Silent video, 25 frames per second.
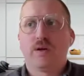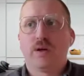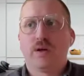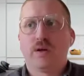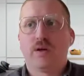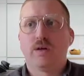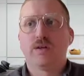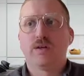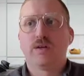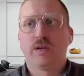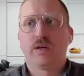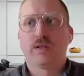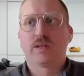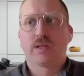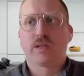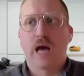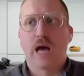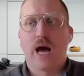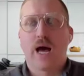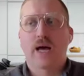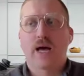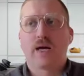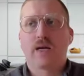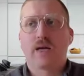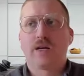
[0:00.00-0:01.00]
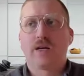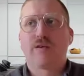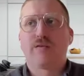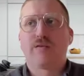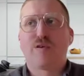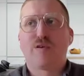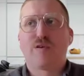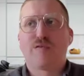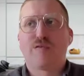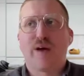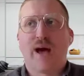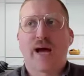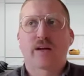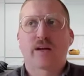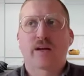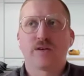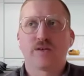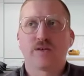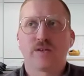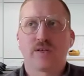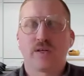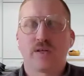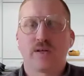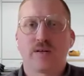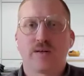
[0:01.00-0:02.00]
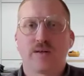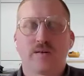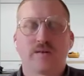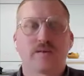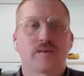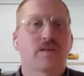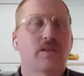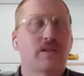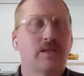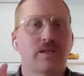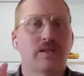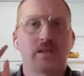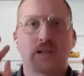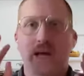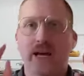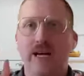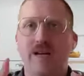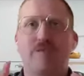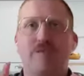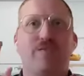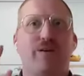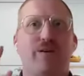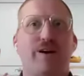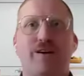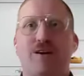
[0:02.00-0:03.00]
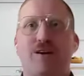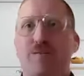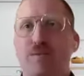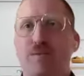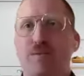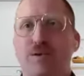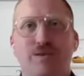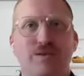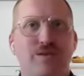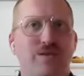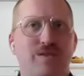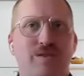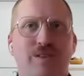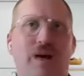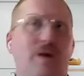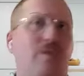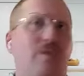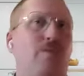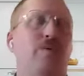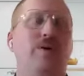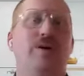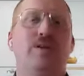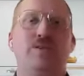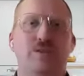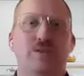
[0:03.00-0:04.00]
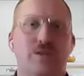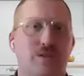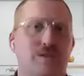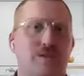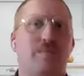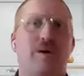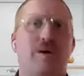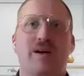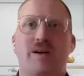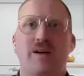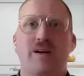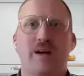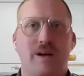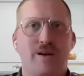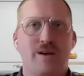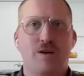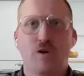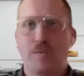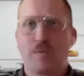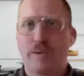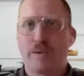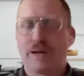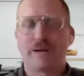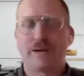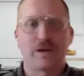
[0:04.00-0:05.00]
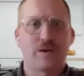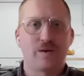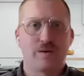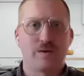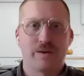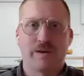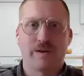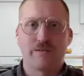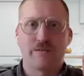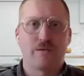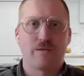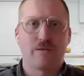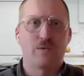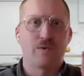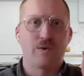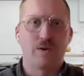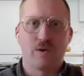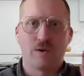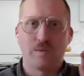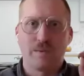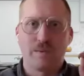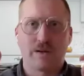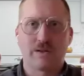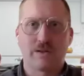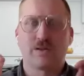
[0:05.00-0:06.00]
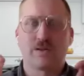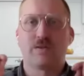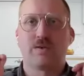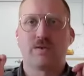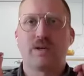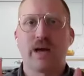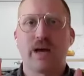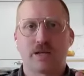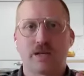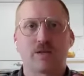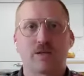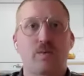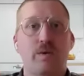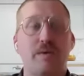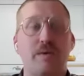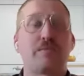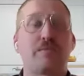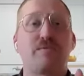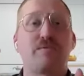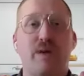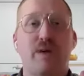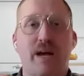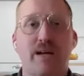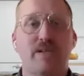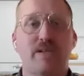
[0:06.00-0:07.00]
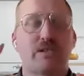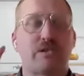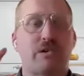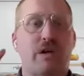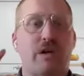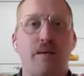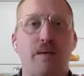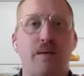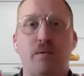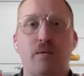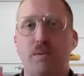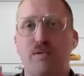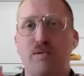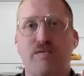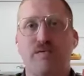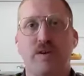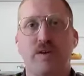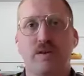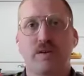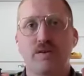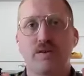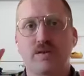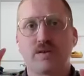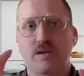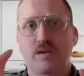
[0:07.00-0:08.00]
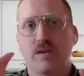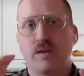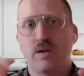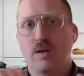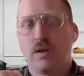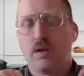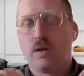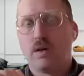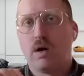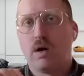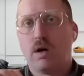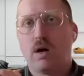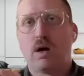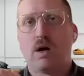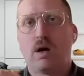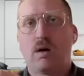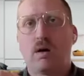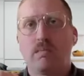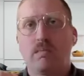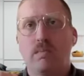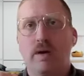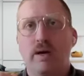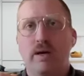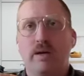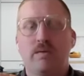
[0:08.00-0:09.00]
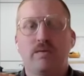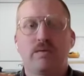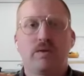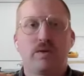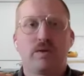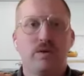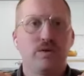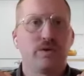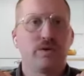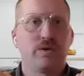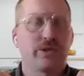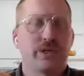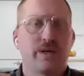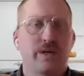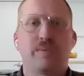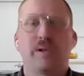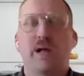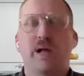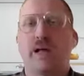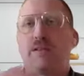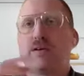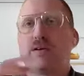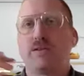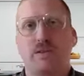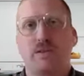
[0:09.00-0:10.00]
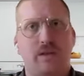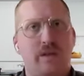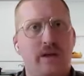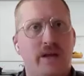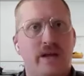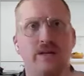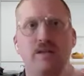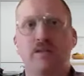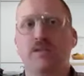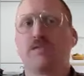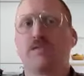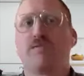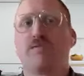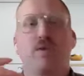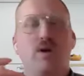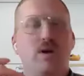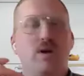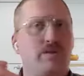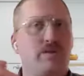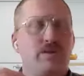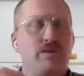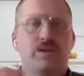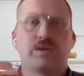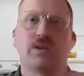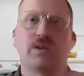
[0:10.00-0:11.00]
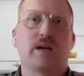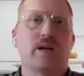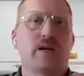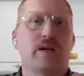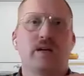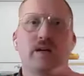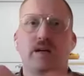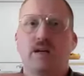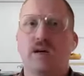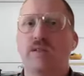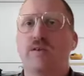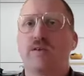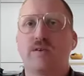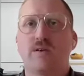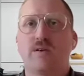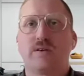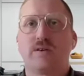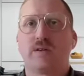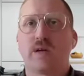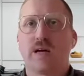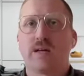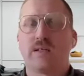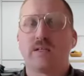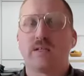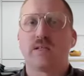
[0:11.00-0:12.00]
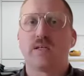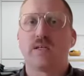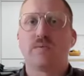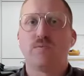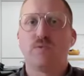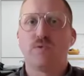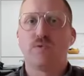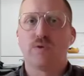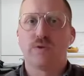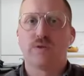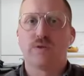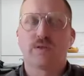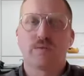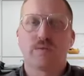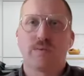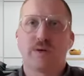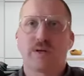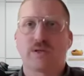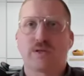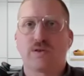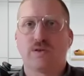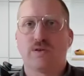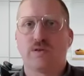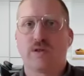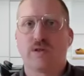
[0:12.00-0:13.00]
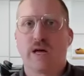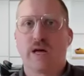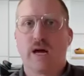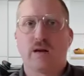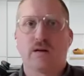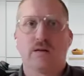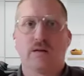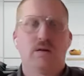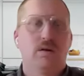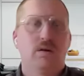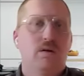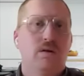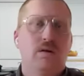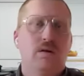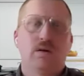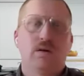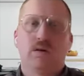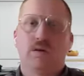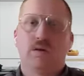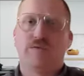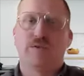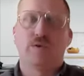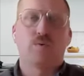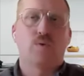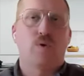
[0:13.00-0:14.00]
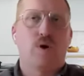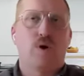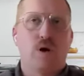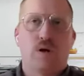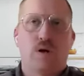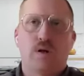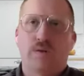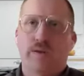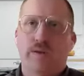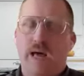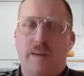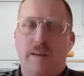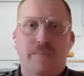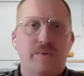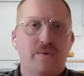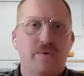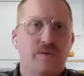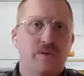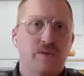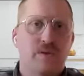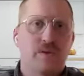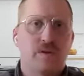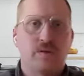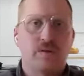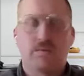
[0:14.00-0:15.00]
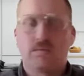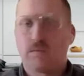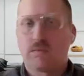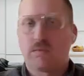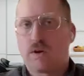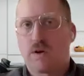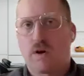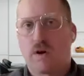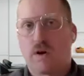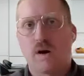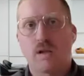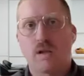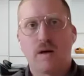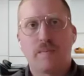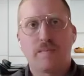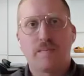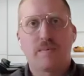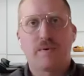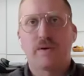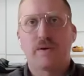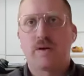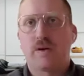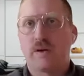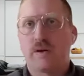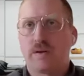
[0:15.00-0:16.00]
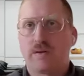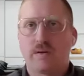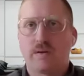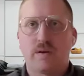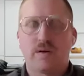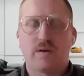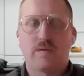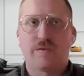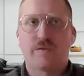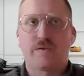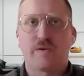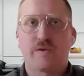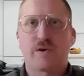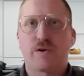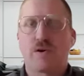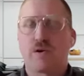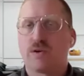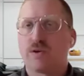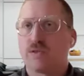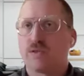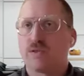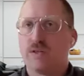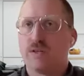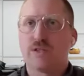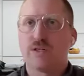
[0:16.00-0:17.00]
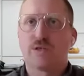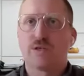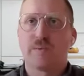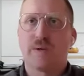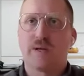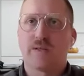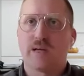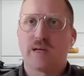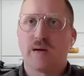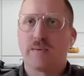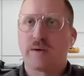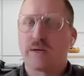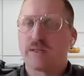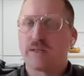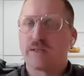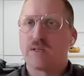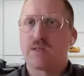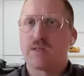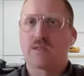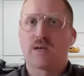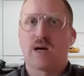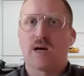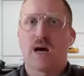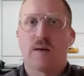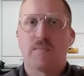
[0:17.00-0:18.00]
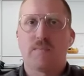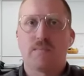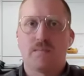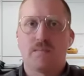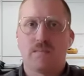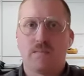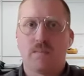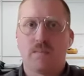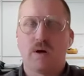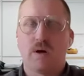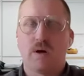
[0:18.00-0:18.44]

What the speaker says: A good design factors in slight variables that we just might not know about and could have never known about. So yes, we provide scribable fillers. And usually apply those on the ends of run, just like any other design team would, to make sure that if your wall happens to crawl up 3/4 of an inch by the time it gets to the top,